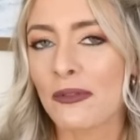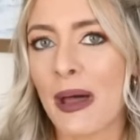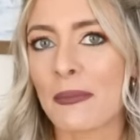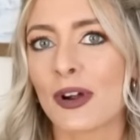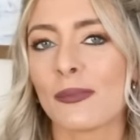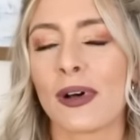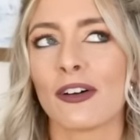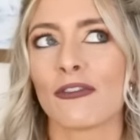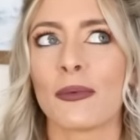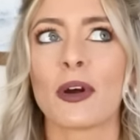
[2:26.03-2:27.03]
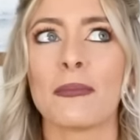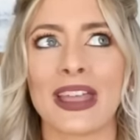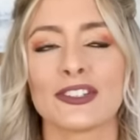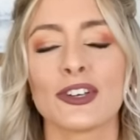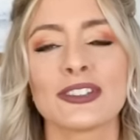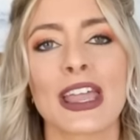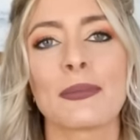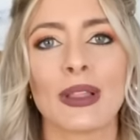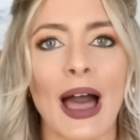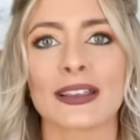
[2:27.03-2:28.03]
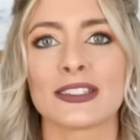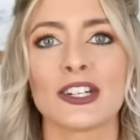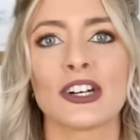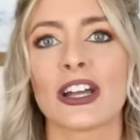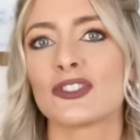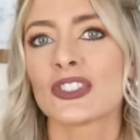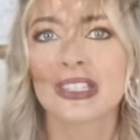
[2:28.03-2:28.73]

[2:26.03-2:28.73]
remember, but from our mantelscape last year, I just